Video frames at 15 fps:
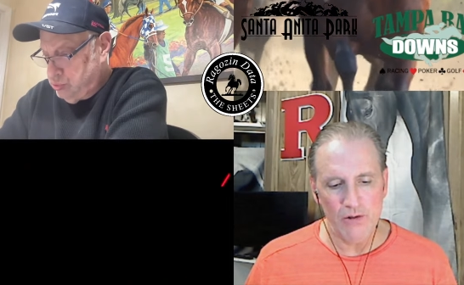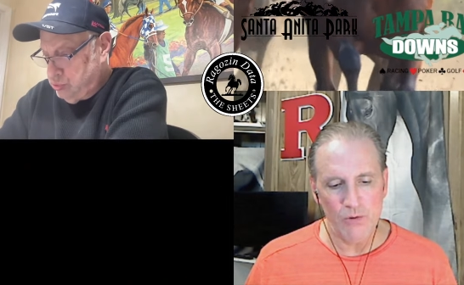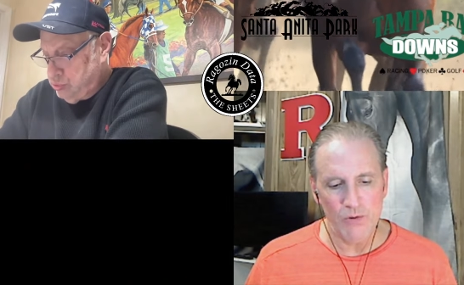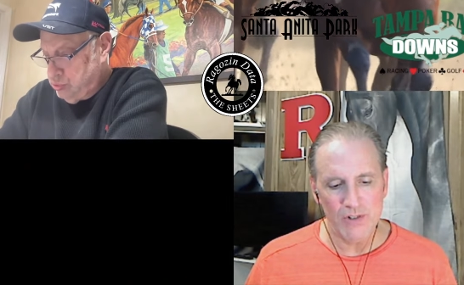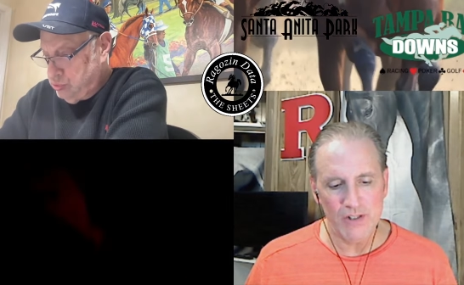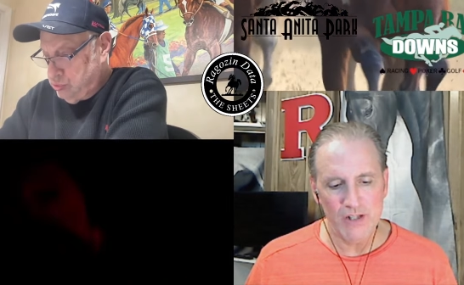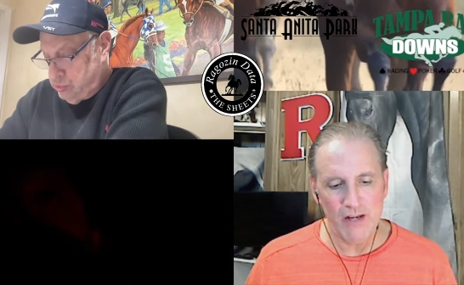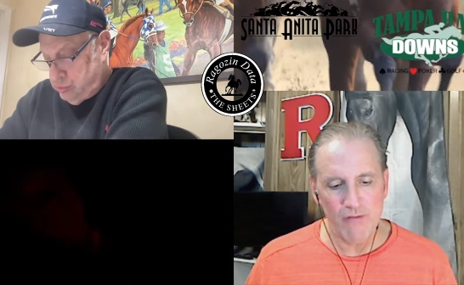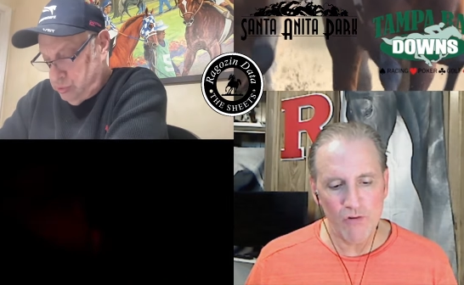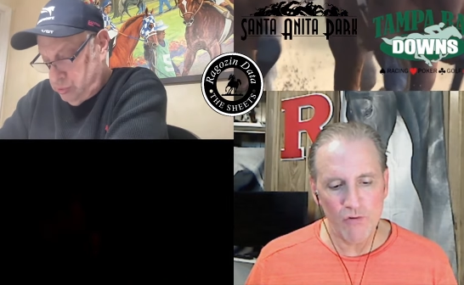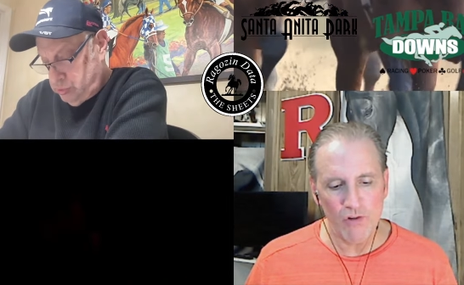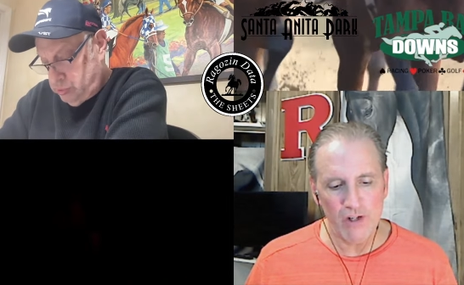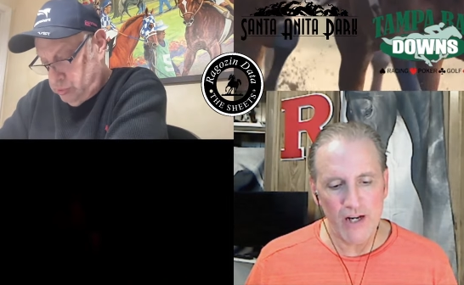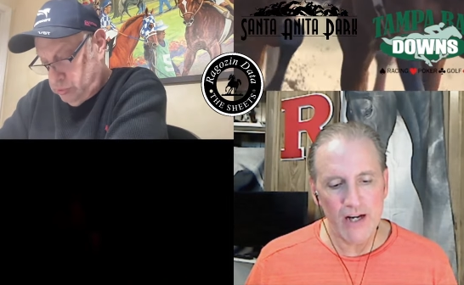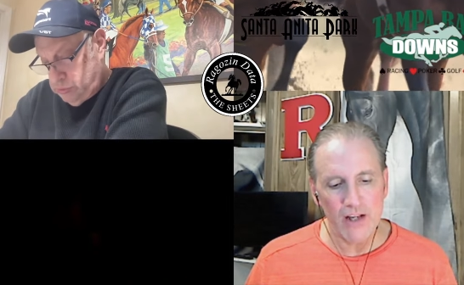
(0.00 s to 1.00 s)
Speaker 1: who has never
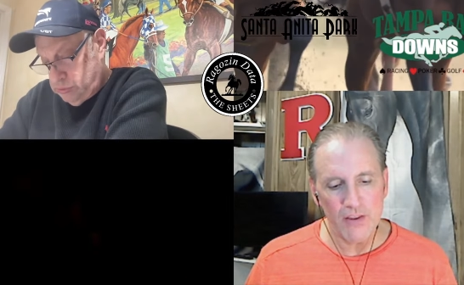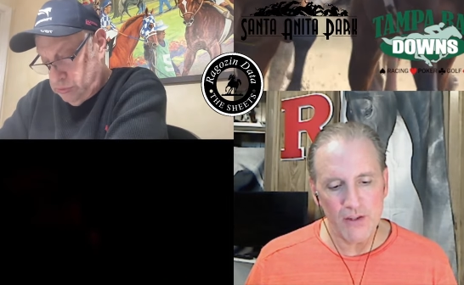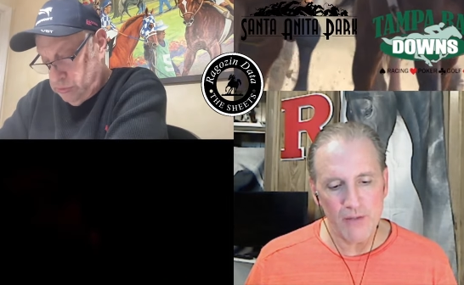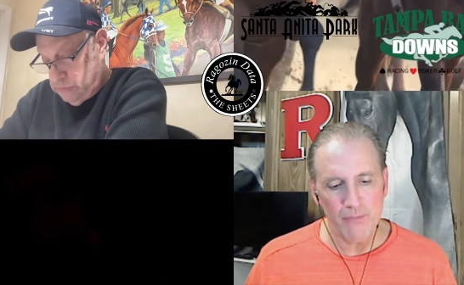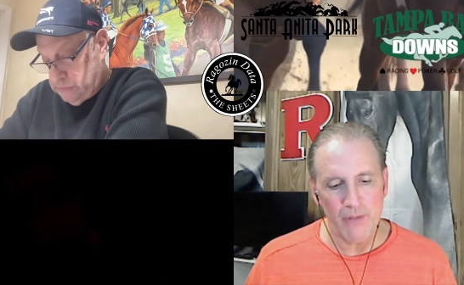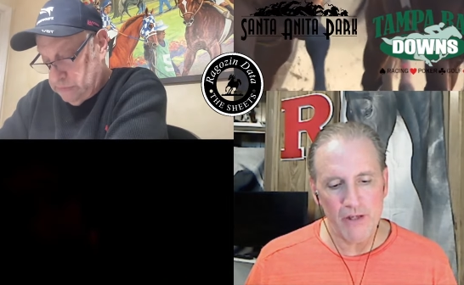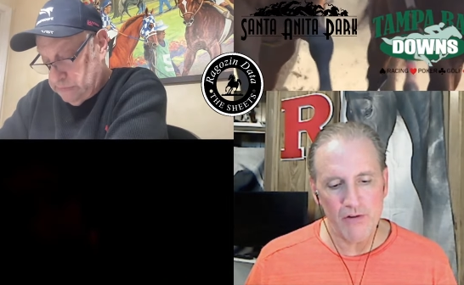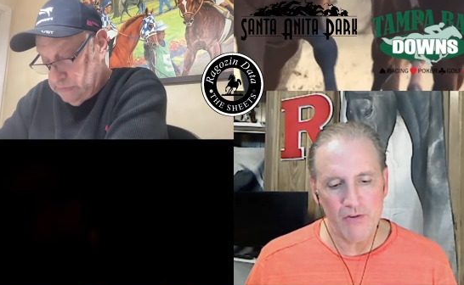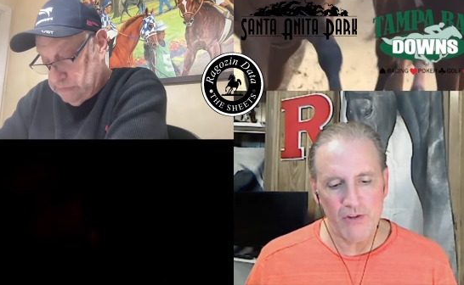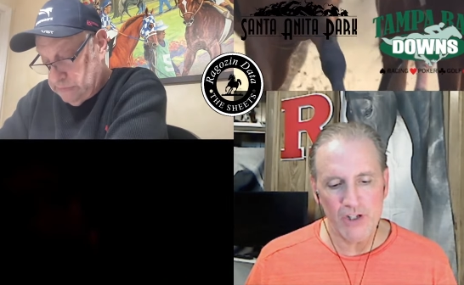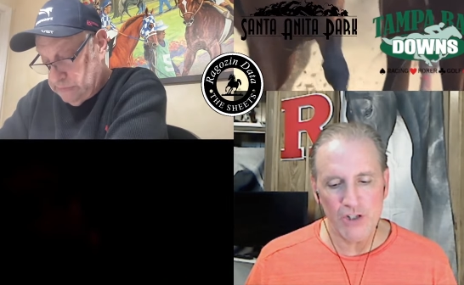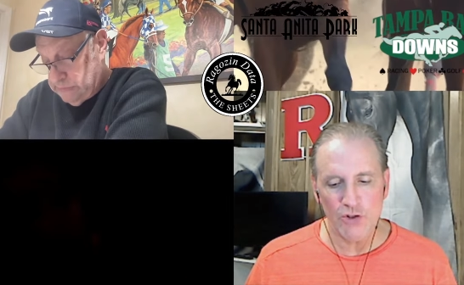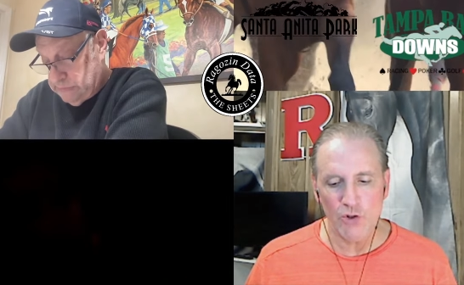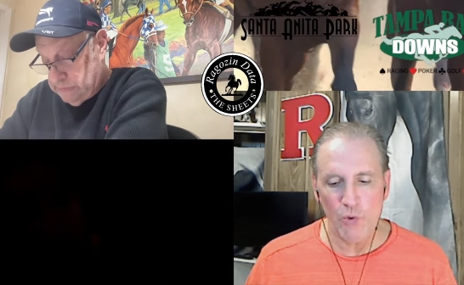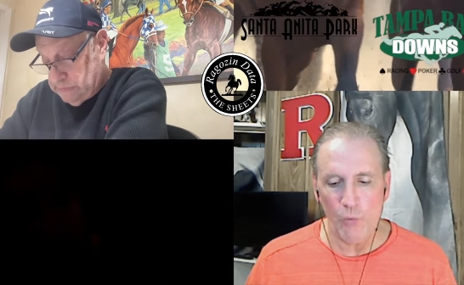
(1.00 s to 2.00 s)
run anything better than
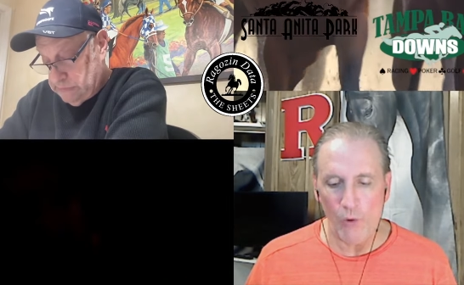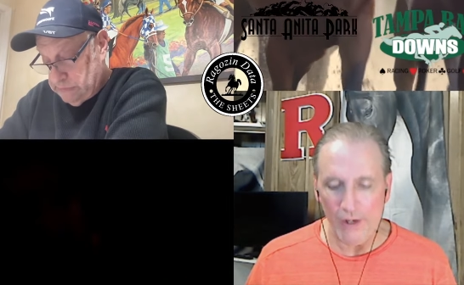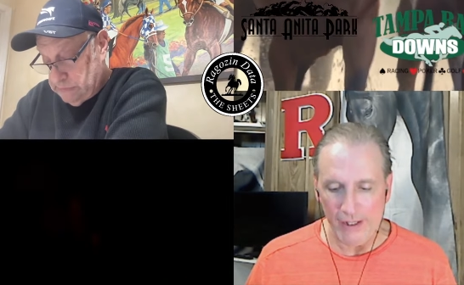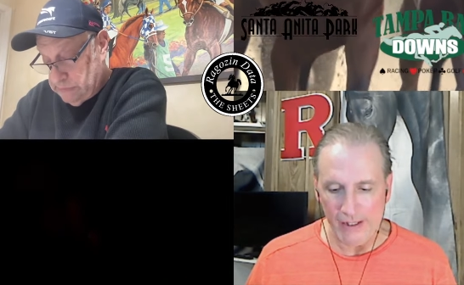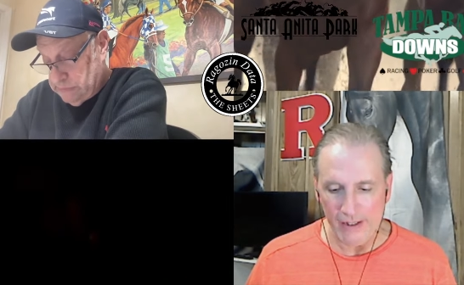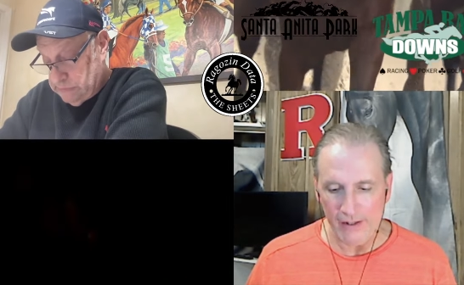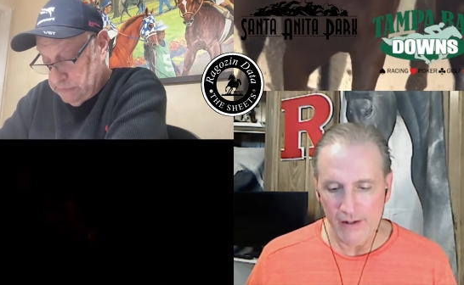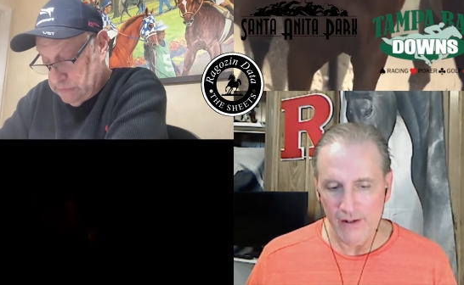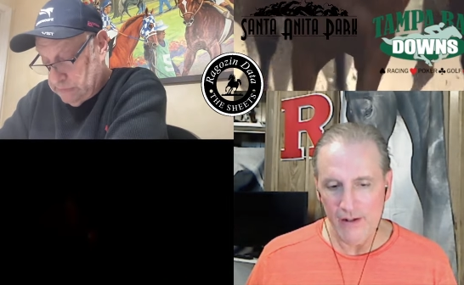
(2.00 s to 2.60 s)
a 20.